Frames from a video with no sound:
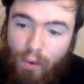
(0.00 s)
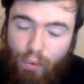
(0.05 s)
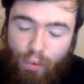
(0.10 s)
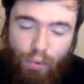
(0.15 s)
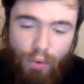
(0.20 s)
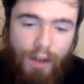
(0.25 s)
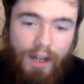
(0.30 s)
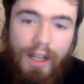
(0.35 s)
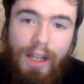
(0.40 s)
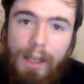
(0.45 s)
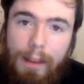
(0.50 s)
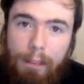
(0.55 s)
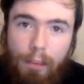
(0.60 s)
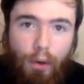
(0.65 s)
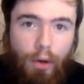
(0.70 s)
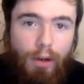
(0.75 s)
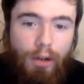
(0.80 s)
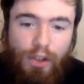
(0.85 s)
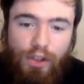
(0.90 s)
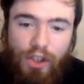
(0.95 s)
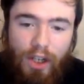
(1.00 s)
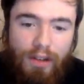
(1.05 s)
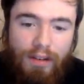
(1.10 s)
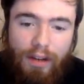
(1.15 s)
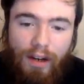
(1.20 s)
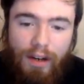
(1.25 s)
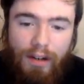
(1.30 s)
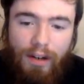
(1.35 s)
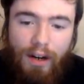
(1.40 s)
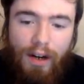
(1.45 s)
Really brutal
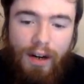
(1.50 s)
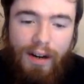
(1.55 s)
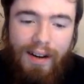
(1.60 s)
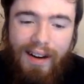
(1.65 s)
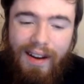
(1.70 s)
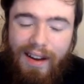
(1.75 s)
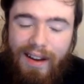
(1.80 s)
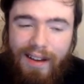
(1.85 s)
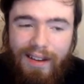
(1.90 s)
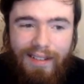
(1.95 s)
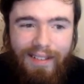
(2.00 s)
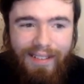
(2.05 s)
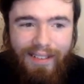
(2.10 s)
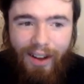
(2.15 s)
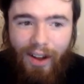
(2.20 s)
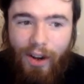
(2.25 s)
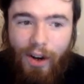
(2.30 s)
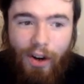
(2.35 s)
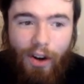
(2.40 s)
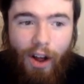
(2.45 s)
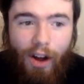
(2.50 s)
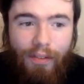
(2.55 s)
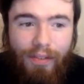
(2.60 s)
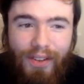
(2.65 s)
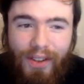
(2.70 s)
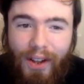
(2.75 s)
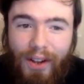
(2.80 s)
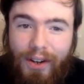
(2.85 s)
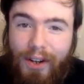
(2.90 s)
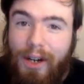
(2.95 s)
shutdown there. Not an
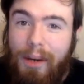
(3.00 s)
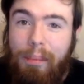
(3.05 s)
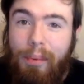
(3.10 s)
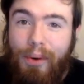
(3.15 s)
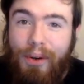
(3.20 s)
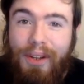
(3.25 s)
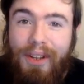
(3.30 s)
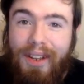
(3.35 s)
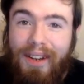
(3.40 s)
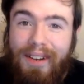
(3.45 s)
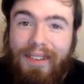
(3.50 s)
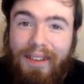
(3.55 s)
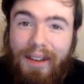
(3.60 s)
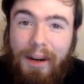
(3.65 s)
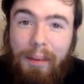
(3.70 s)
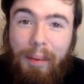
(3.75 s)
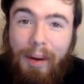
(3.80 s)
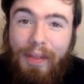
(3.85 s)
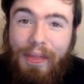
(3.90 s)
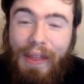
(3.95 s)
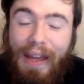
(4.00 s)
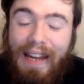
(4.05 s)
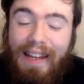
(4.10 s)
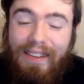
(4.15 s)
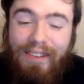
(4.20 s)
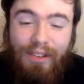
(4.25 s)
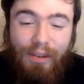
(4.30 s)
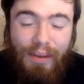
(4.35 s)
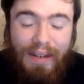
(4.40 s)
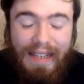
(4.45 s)
awful lot our opponent could have done about
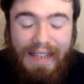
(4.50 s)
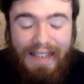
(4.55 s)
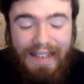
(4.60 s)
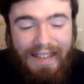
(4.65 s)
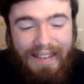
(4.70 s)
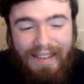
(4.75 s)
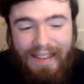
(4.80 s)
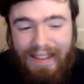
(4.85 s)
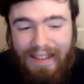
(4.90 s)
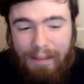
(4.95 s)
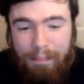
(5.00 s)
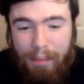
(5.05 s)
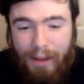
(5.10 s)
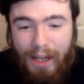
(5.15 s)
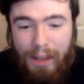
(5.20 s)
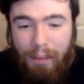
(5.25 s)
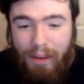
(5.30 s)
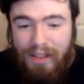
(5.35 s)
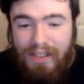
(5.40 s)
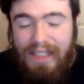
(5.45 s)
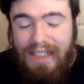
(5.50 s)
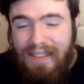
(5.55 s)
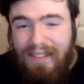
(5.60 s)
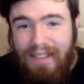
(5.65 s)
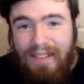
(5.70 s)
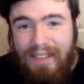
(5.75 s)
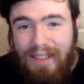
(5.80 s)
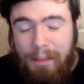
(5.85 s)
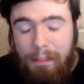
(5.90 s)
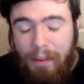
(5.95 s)
that. So again, it pretty much is
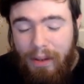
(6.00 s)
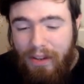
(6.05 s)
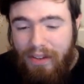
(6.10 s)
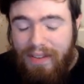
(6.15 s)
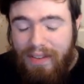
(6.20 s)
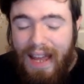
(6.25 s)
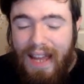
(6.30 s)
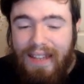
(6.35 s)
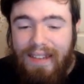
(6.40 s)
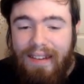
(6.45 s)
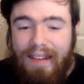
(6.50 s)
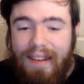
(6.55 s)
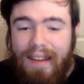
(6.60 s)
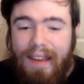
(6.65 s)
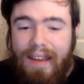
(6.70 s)
as simple as that.